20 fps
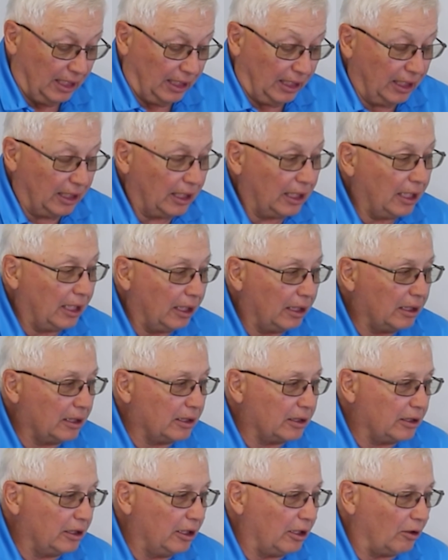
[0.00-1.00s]

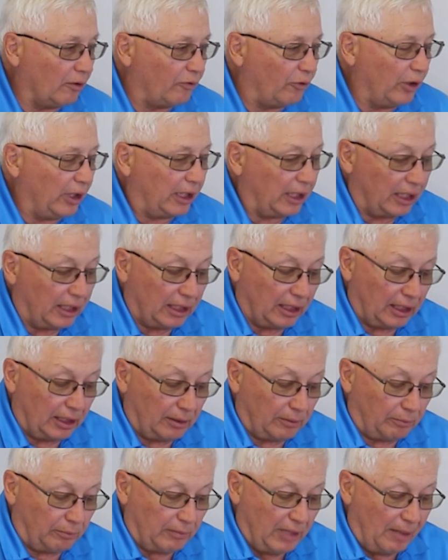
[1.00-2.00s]
if we can
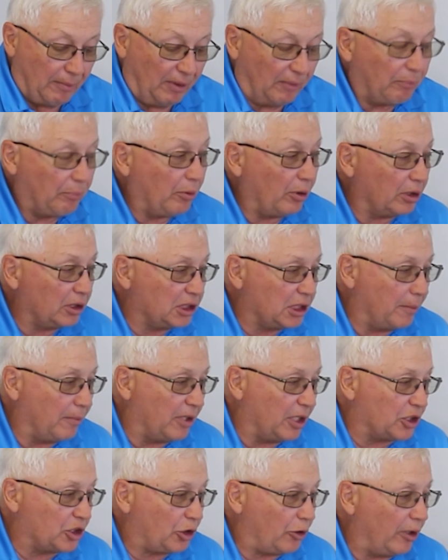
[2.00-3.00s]
maybe put some
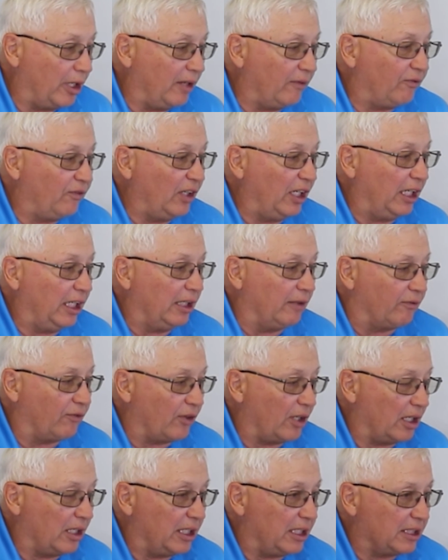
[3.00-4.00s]
of this creep feed in
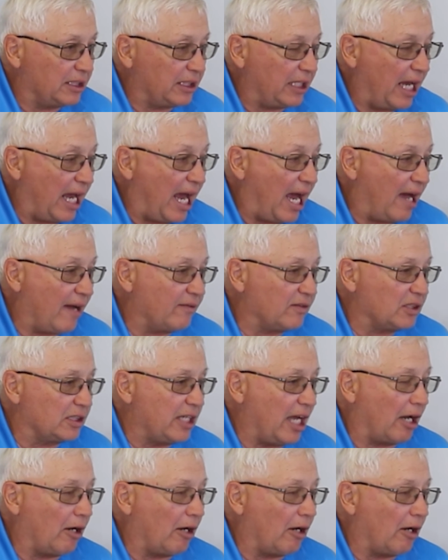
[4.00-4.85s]
front of these calves,